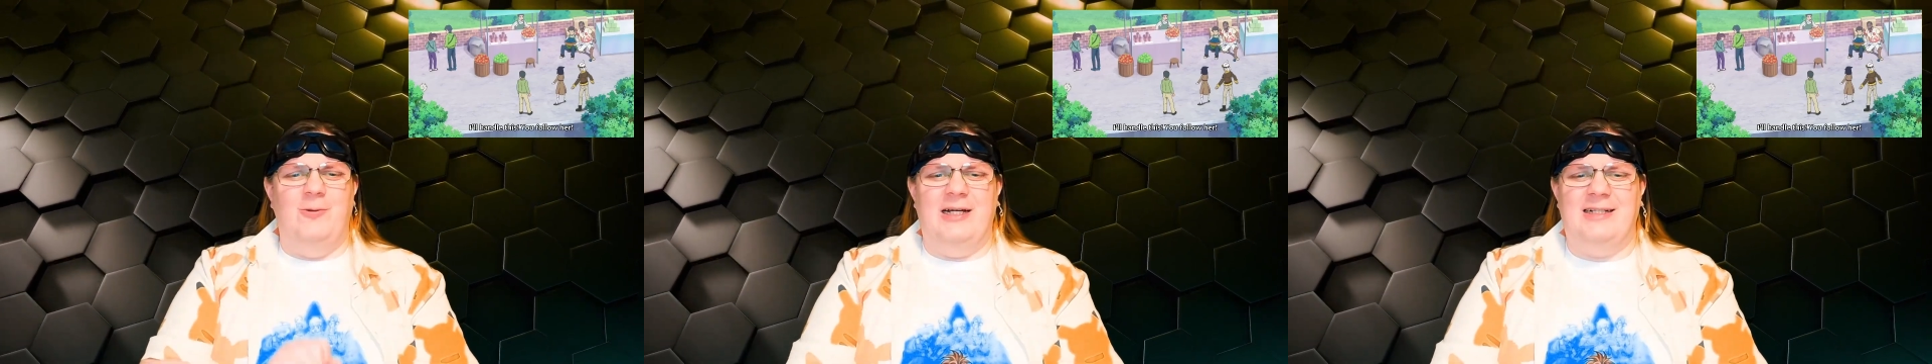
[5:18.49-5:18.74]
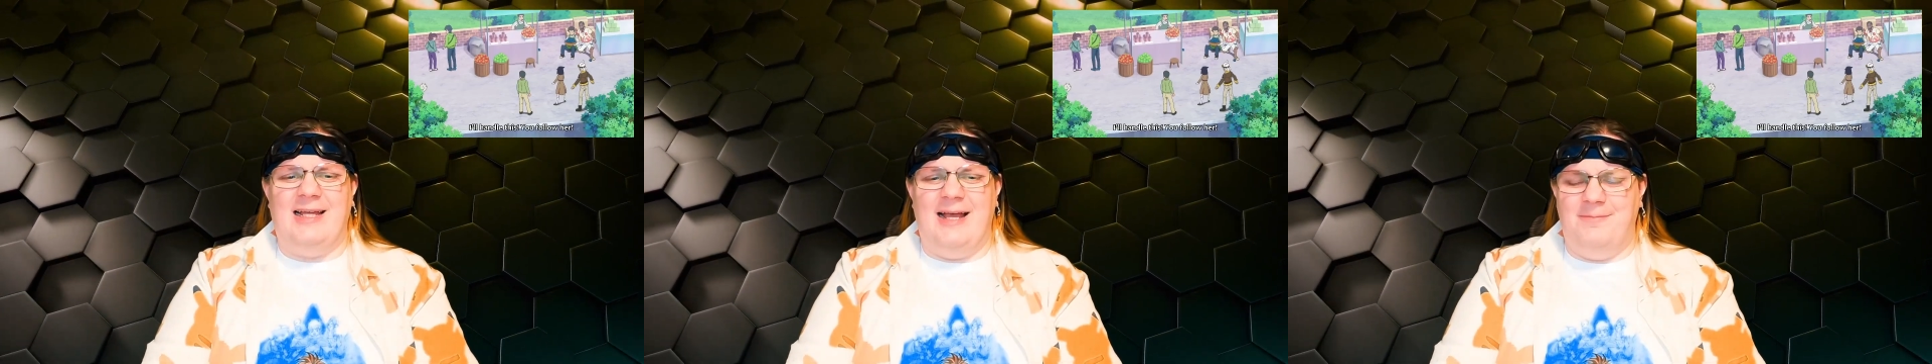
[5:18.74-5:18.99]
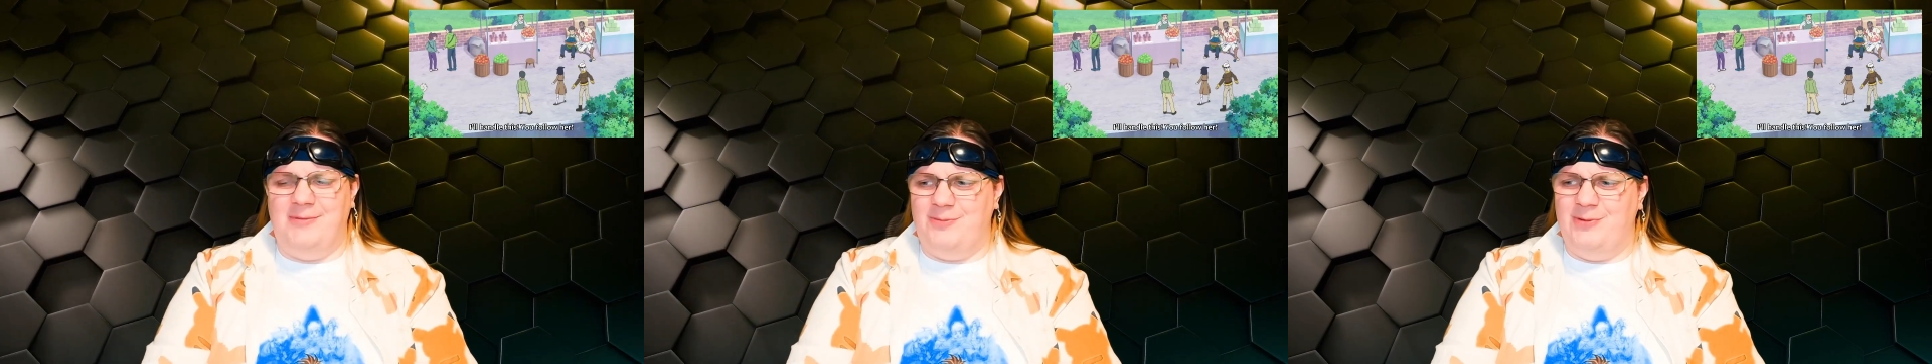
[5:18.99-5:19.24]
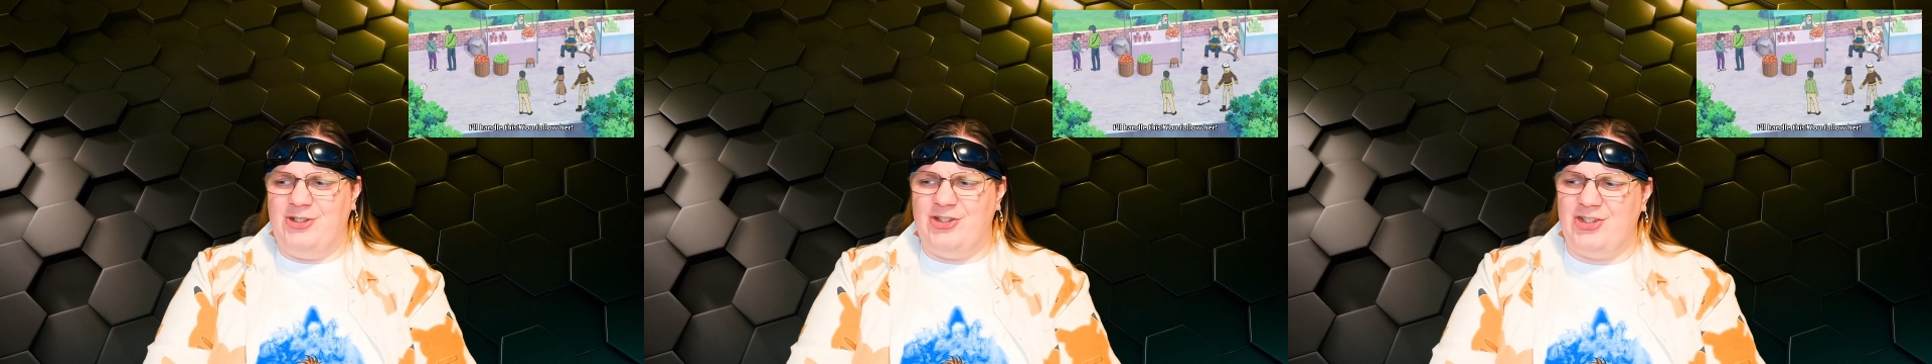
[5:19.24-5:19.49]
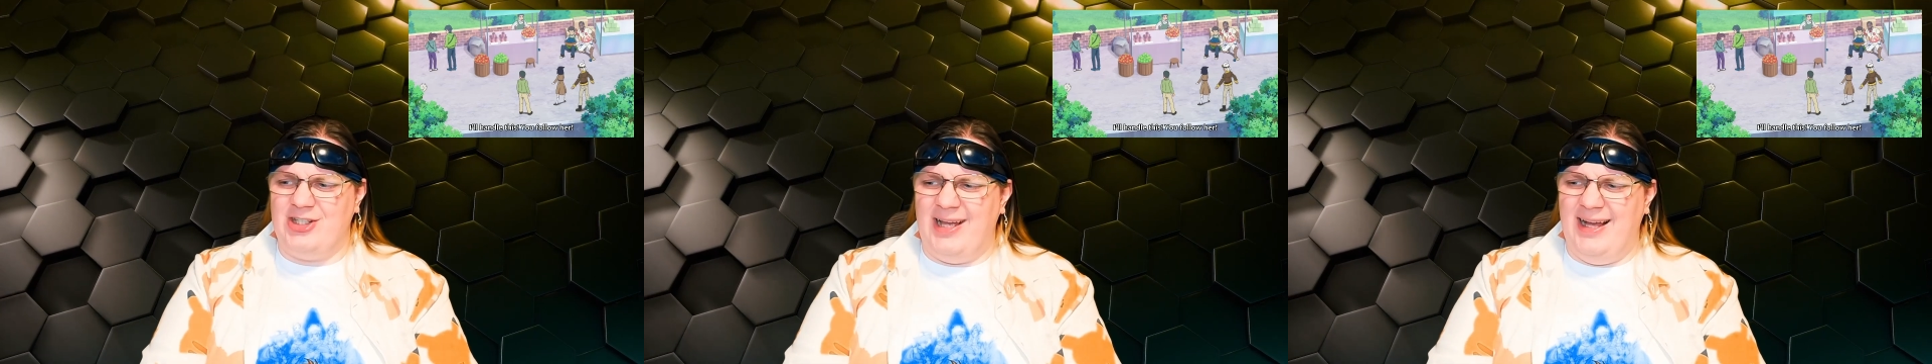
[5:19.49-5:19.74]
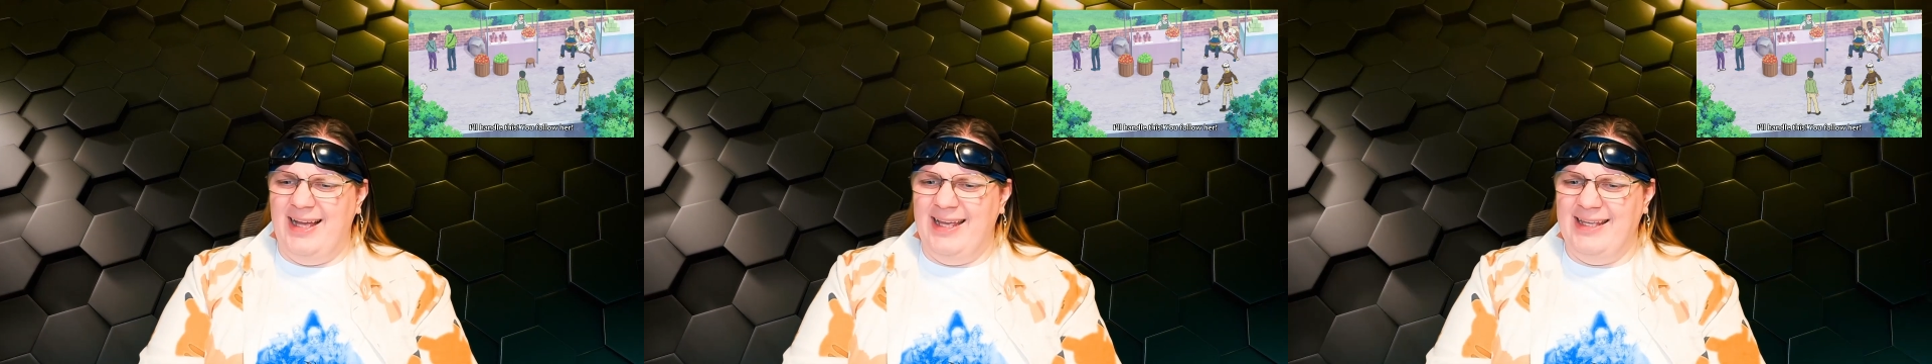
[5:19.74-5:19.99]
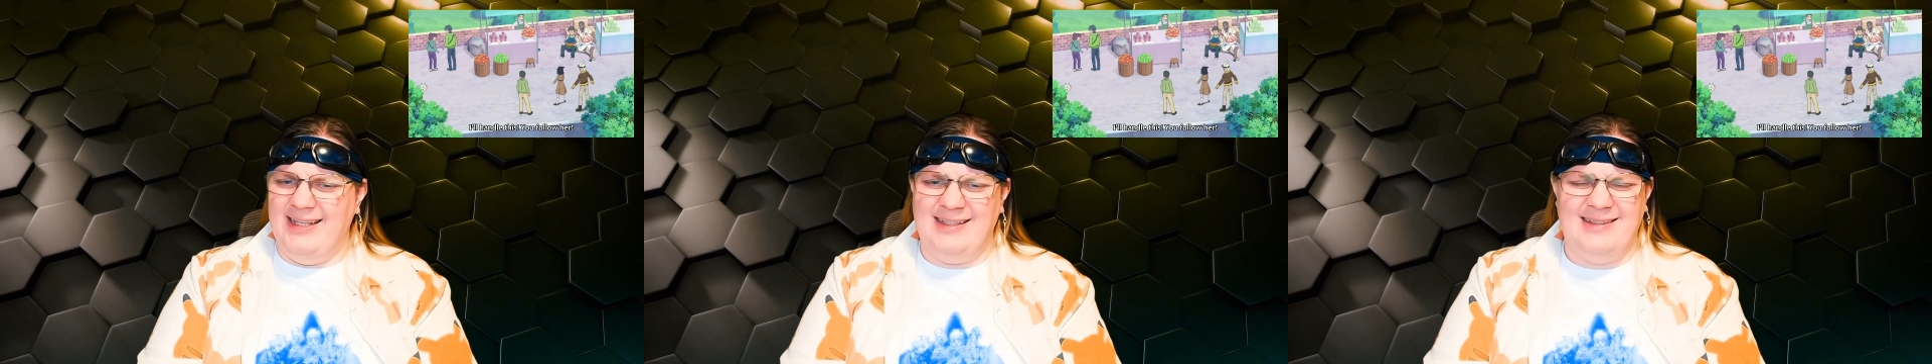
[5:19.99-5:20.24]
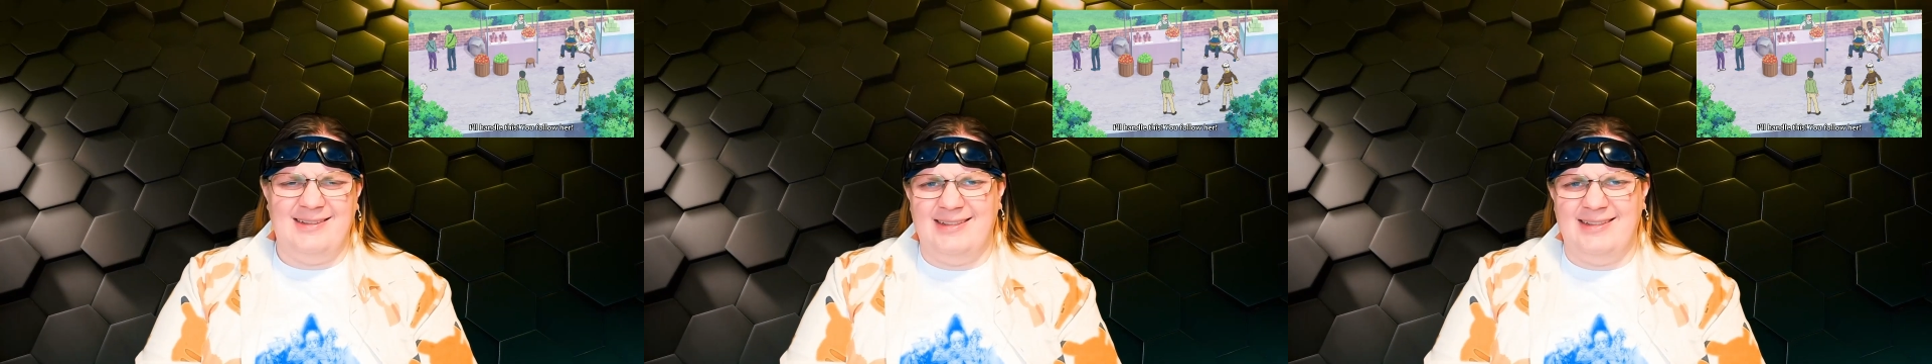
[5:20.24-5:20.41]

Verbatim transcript: weird happens which I